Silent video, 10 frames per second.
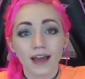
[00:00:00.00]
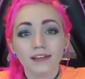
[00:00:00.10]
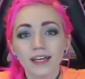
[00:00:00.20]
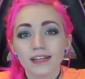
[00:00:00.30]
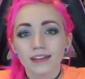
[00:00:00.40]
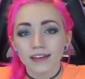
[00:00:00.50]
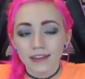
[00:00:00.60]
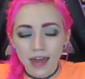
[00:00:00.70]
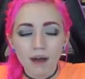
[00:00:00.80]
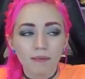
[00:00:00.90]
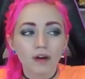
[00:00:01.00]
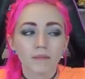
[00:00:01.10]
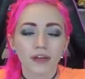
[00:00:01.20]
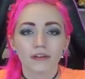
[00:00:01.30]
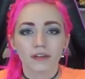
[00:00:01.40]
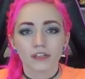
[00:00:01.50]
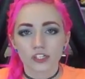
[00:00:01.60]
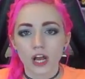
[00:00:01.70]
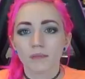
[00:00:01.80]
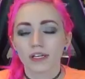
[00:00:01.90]
I like that mount better than the
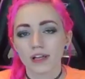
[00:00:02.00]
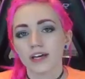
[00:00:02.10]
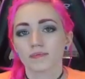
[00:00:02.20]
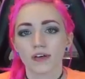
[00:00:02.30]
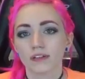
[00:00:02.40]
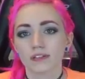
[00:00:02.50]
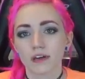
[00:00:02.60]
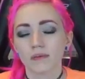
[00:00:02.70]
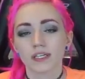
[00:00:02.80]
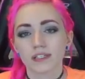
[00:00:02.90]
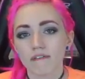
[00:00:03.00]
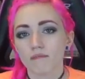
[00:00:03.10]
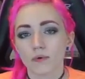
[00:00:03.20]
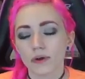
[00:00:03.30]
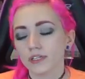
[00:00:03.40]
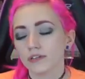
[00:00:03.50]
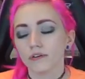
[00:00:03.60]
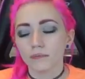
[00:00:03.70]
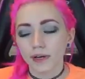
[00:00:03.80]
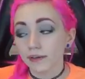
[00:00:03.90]
Shaman class mount that's coming in
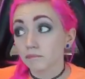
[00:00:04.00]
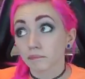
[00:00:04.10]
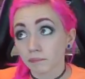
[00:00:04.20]
7.2, but